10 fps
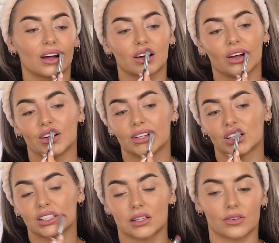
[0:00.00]
I don't know, it
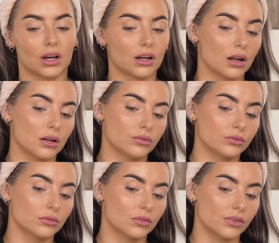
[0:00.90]
does just give that kind
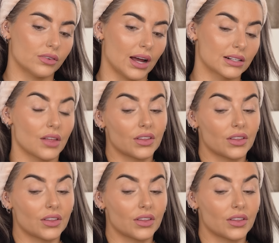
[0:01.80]
of effect.